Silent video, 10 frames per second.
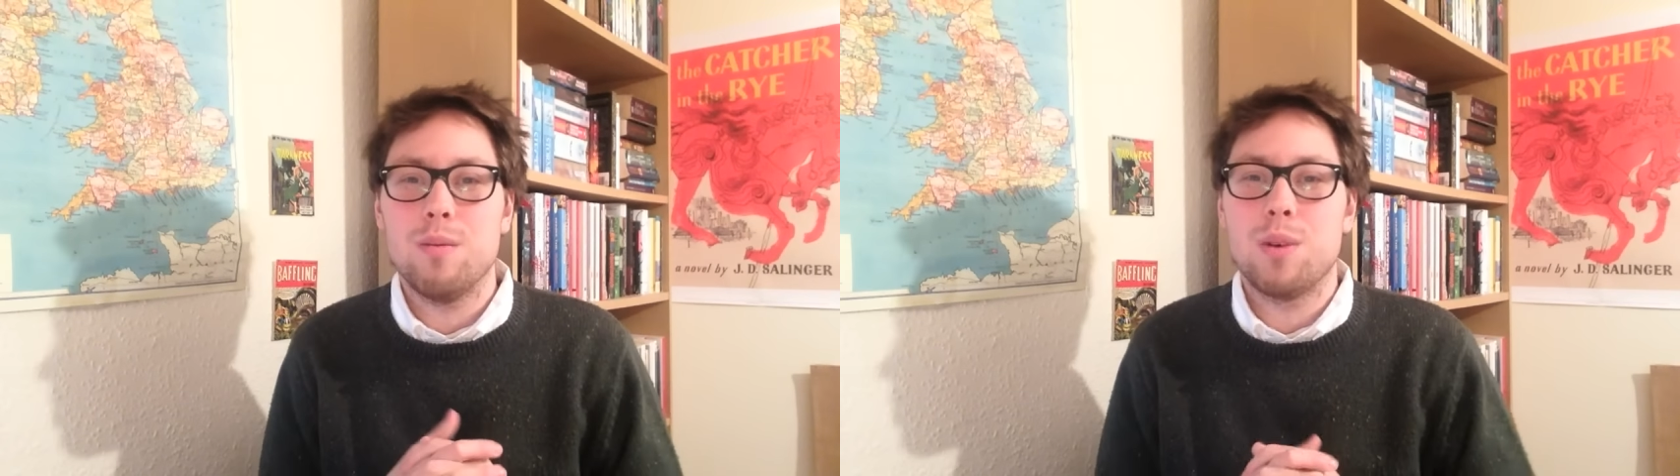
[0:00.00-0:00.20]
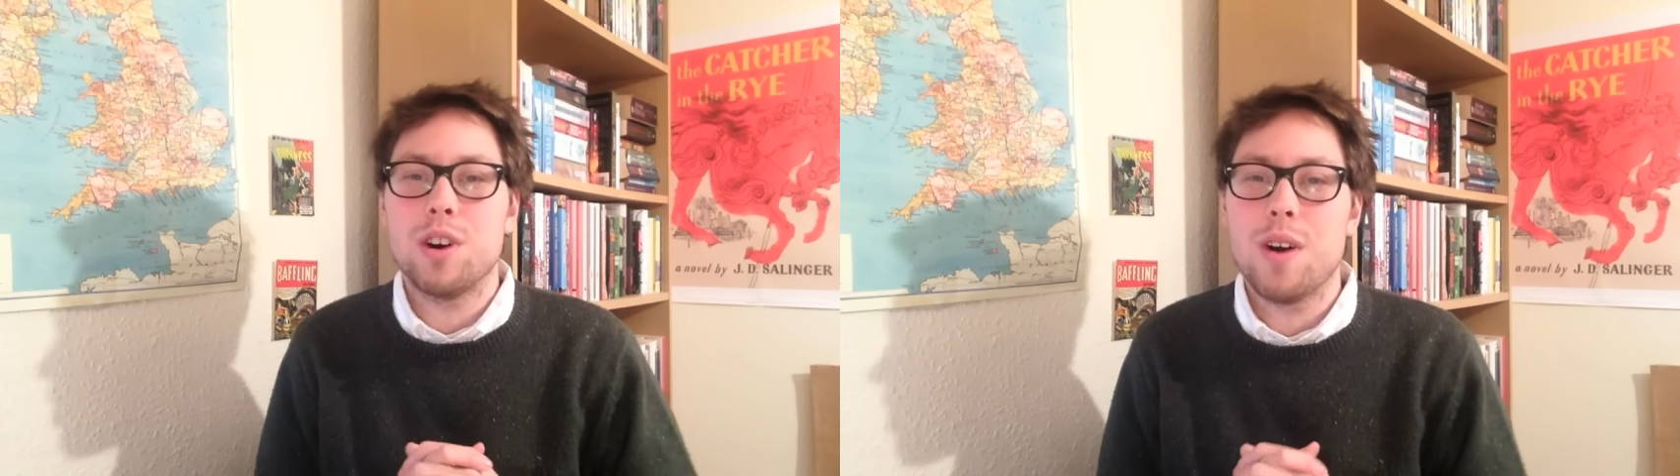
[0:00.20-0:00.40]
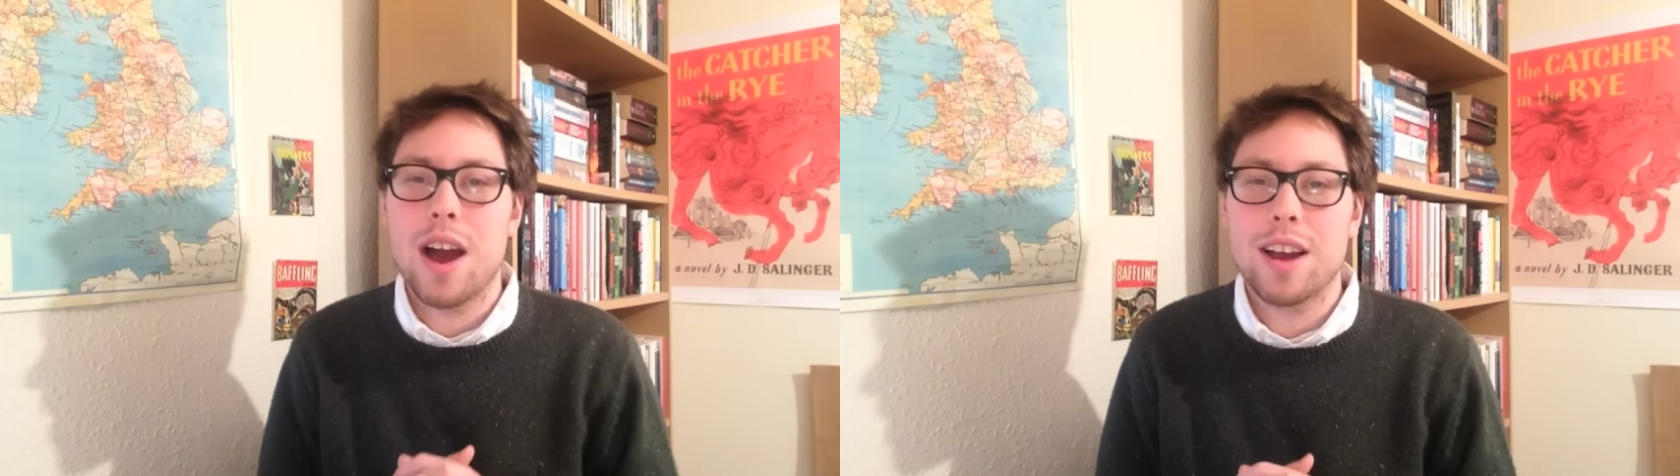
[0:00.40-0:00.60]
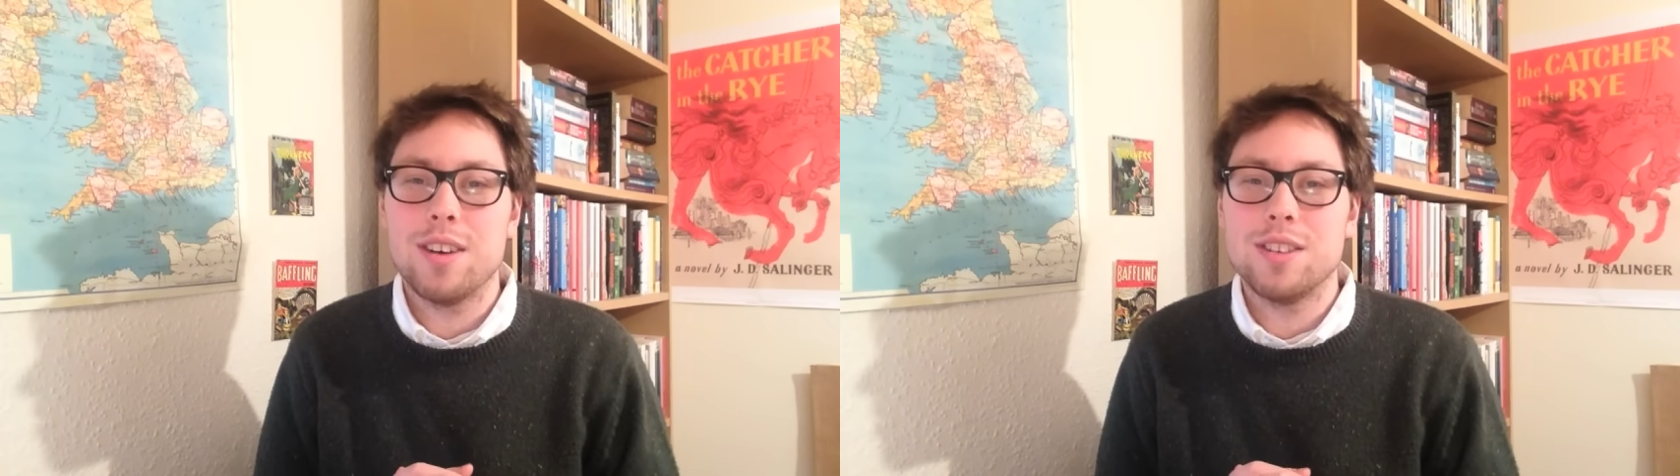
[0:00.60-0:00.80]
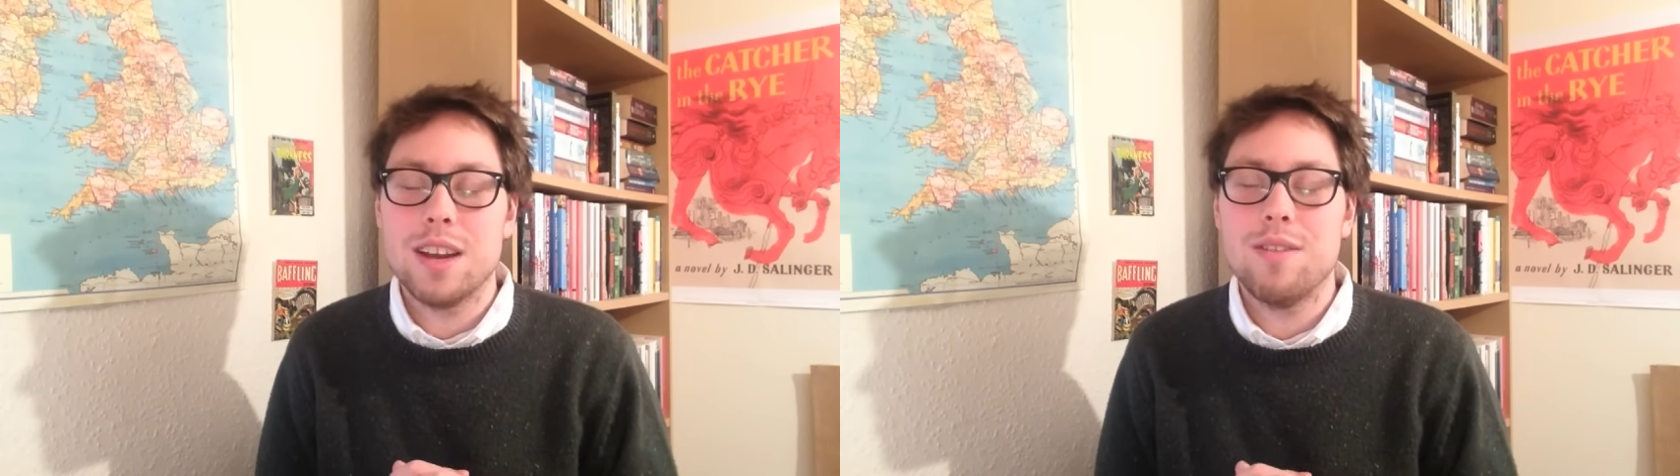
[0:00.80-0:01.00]
Umberto
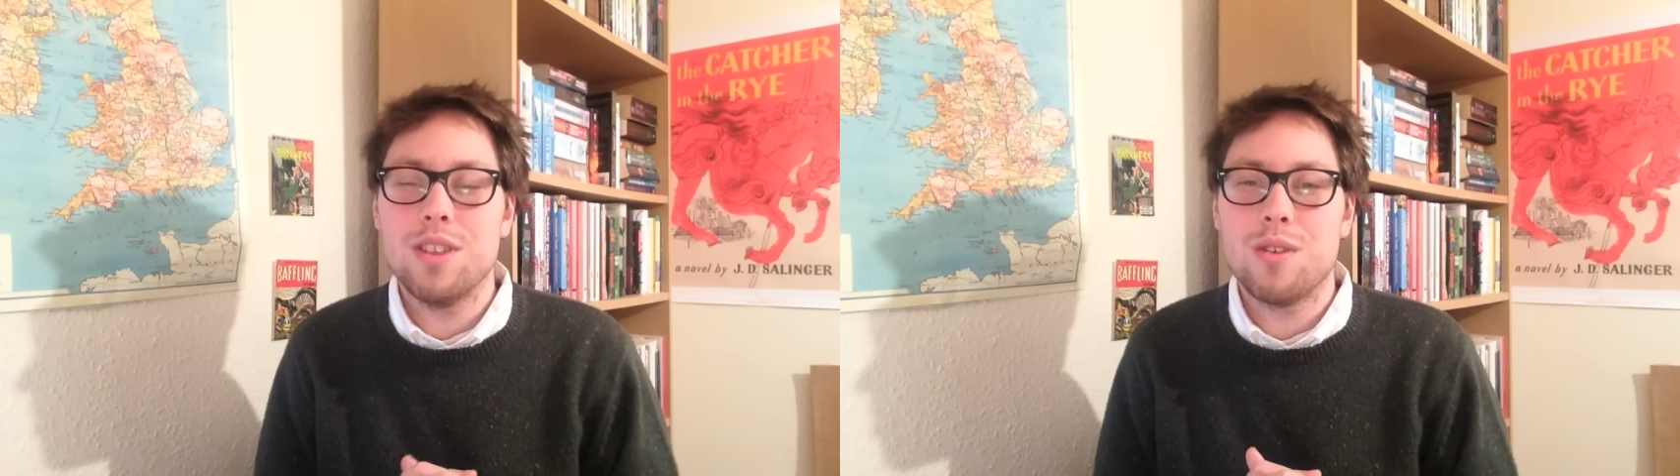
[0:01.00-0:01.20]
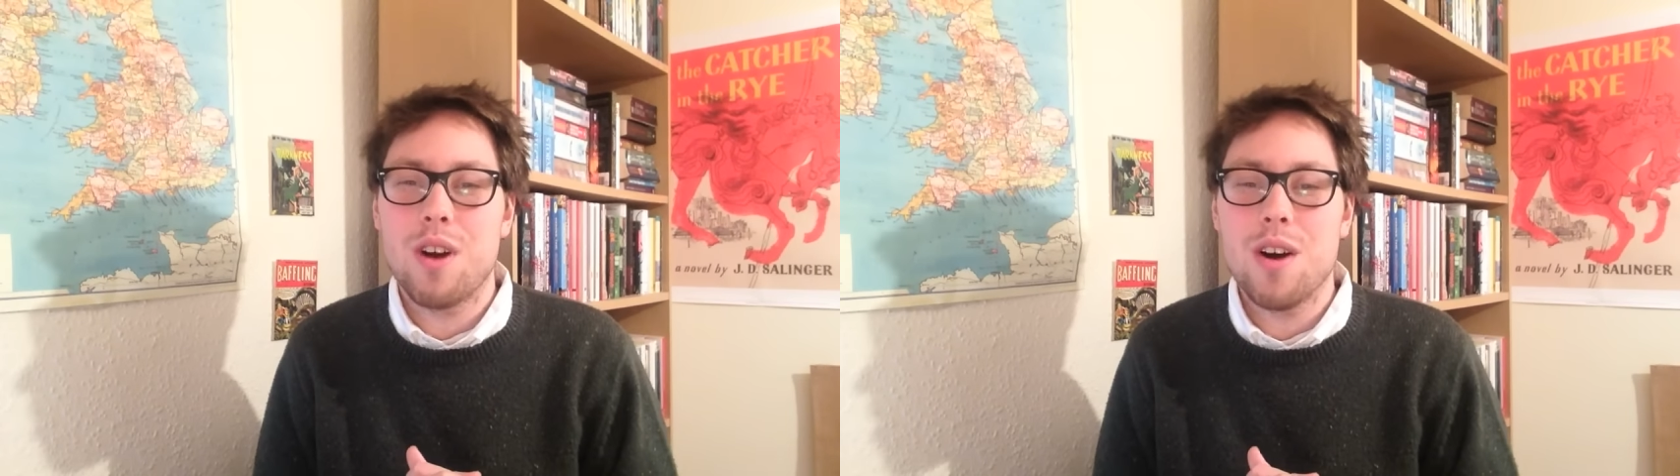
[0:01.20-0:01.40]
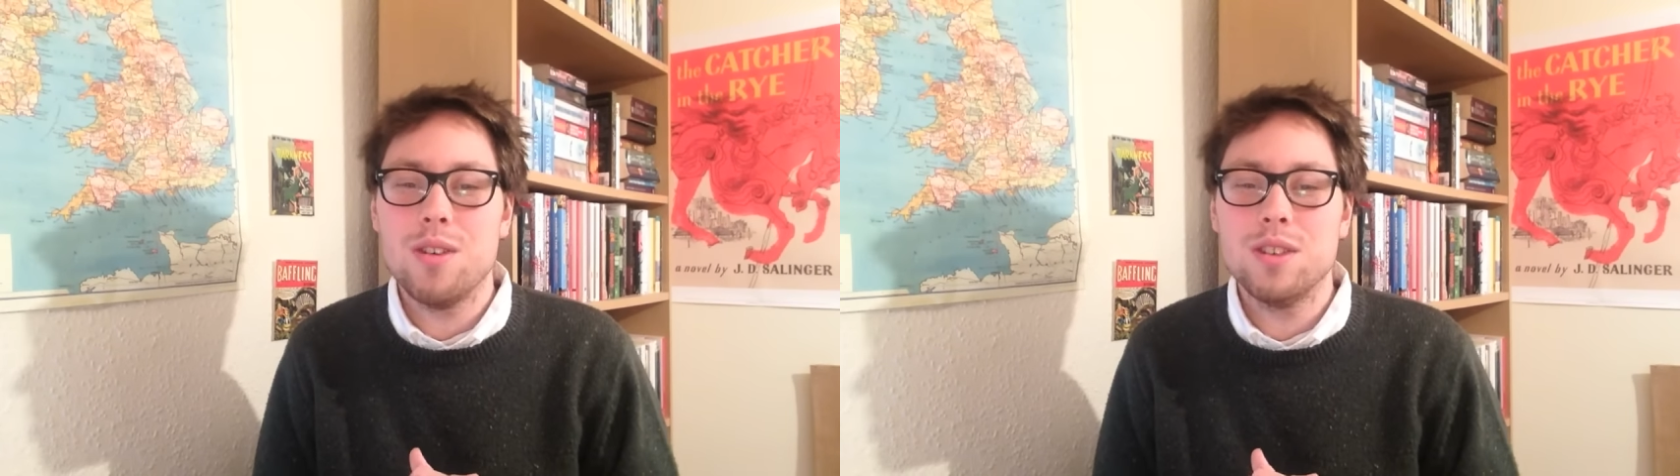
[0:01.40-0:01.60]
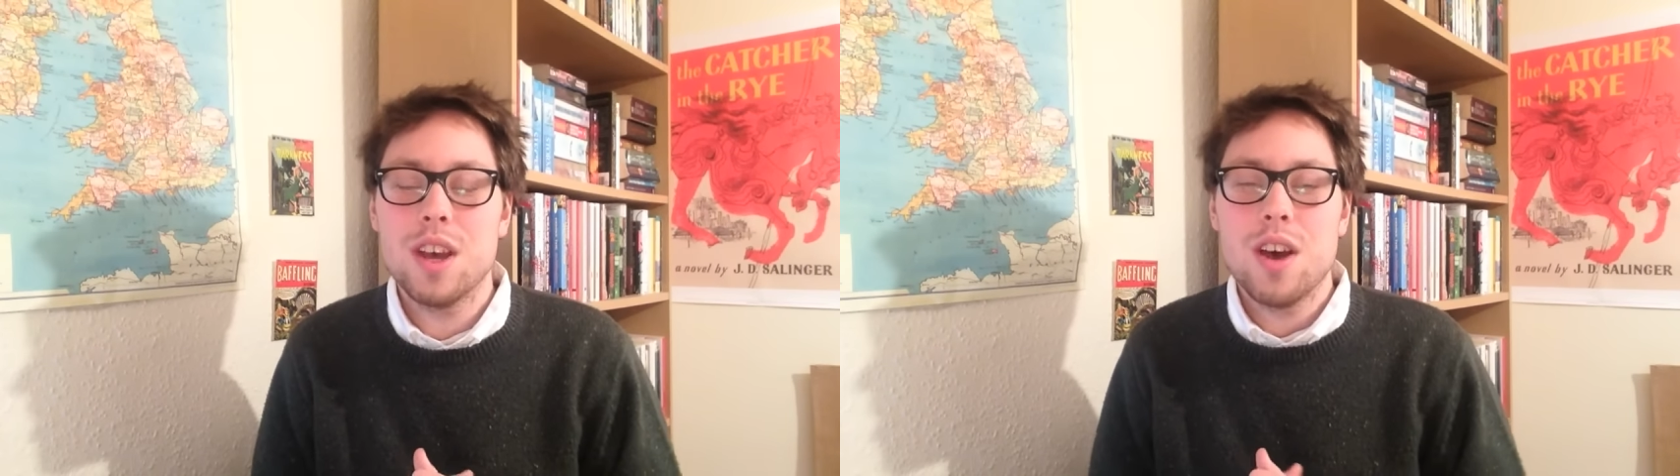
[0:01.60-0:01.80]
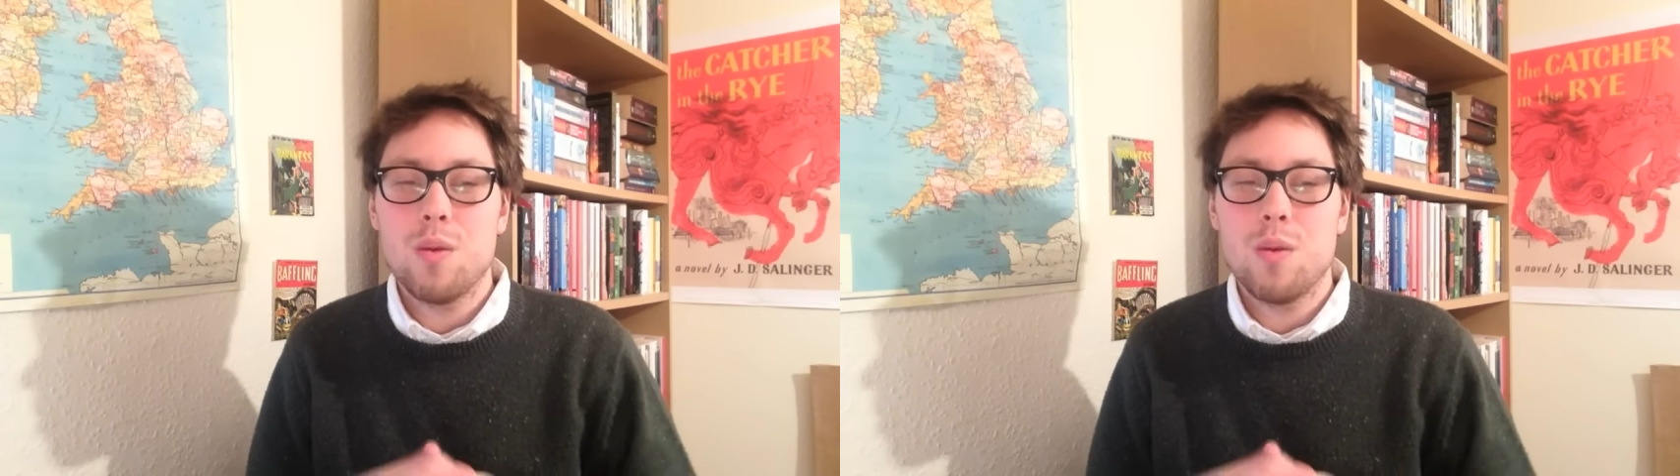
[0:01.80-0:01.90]
Eco's Name of the Rose,